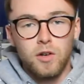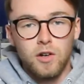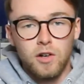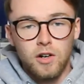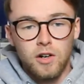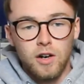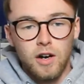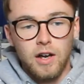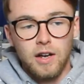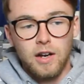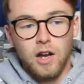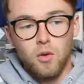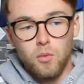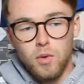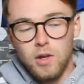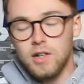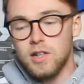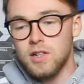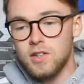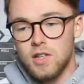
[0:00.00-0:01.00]
Werner, and I
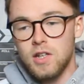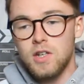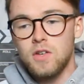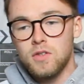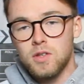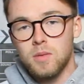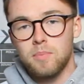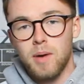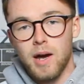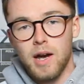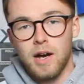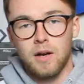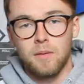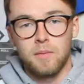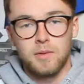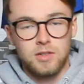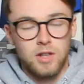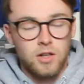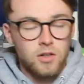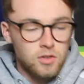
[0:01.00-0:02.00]
will continue to back
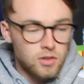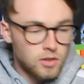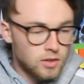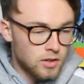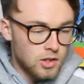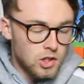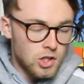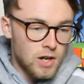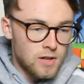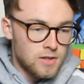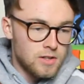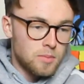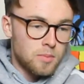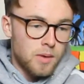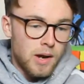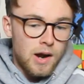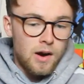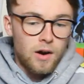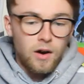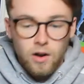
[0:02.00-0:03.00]
him. As long as he's a Chelsea
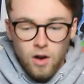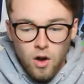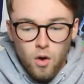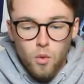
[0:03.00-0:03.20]
player, I'll